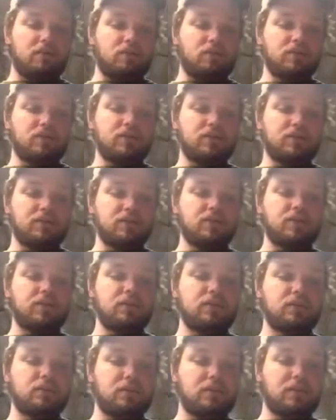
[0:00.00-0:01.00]
When your
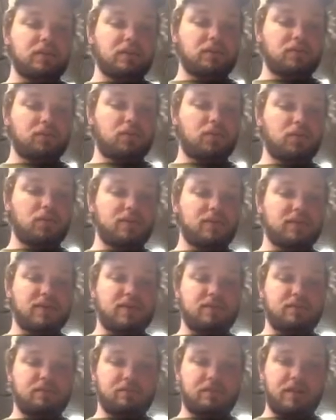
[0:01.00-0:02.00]
tooth gets worn
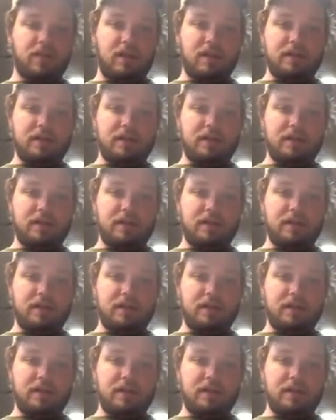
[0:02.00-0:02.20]
down